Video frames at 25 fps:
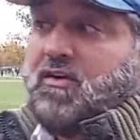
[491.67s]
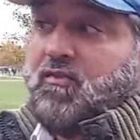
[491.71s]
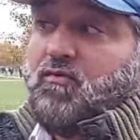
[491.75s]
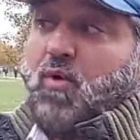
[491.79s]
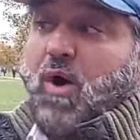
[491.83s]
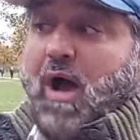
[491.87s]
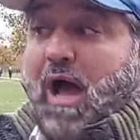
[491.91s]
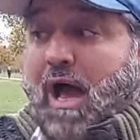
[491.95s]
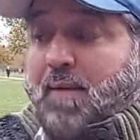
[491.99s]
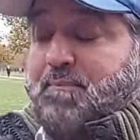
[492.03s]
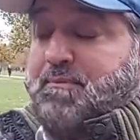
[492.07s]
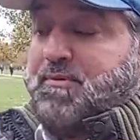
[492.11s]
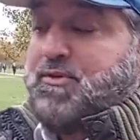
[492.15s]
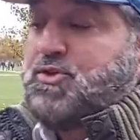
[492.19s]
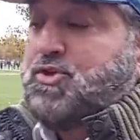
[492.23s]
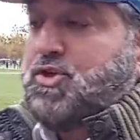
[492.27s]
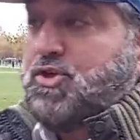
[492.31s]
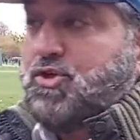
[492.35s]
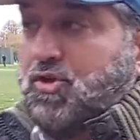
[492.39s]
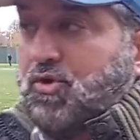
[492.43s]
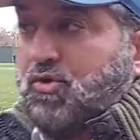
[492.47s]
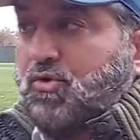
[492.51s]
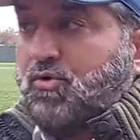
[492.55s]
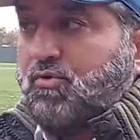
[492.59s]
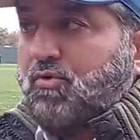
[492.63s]
of what happened to
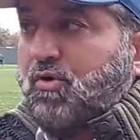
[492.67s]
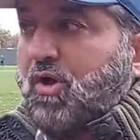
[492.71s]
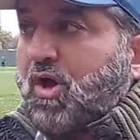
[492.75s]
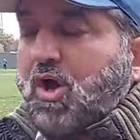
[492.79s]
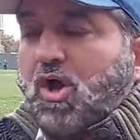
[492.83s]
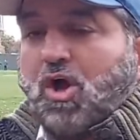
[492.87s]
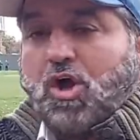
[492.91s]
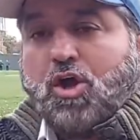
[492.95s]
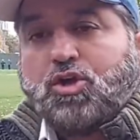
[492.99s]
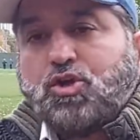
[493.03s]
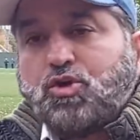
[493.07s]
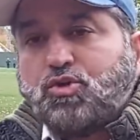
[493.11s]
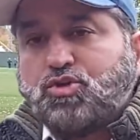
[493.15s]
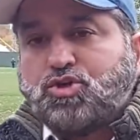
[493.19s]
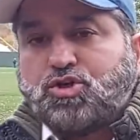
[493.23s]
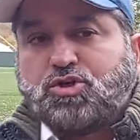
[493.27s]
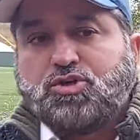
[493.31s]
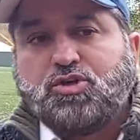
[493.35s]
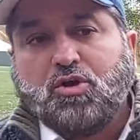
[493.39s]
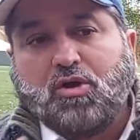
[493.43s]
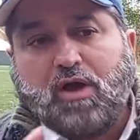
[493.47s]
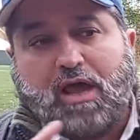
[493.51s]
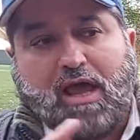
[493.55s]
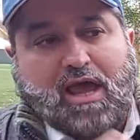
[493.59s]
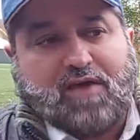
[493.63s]
you, you should
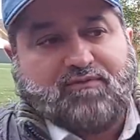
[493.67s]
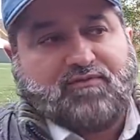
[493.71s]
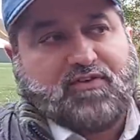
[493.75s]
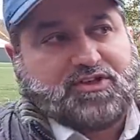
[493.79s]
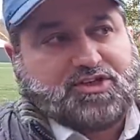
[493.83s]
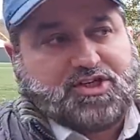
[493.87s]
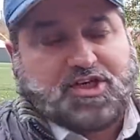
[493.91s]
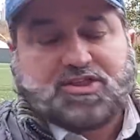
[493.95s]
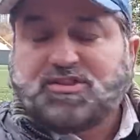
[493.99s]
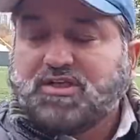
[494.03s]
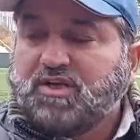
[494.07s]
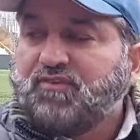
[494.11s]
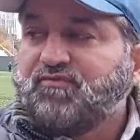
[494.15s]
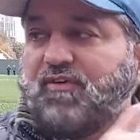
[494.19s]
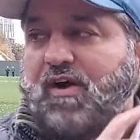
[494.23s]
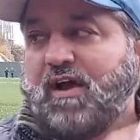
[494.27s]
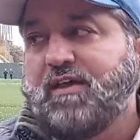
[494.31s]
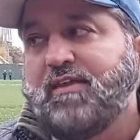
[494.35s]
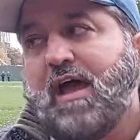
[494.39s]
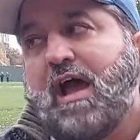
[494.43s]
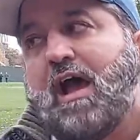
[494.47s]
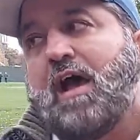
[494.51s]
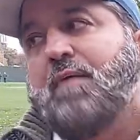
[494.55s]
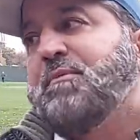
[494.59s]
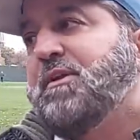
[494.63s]
not ever justify
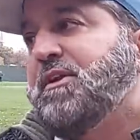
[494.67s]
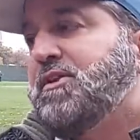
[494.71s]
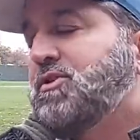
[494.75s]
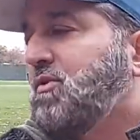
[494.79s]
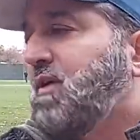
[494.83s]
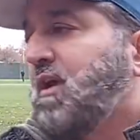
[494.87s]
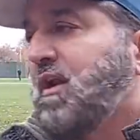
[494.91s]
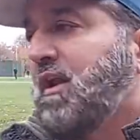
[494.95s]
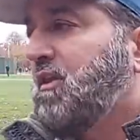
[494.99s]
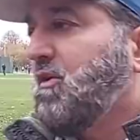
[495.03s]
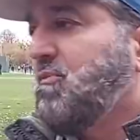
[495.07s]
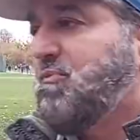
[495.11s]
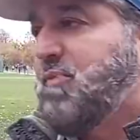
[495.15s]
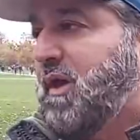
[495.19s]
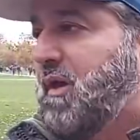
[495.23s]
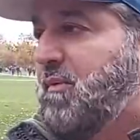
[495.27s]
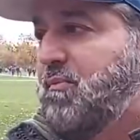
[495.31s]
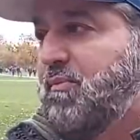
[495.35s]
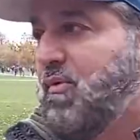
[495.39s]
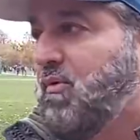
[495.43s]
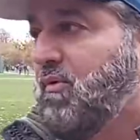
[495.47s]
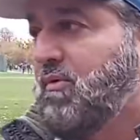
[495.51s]
that happening to another people.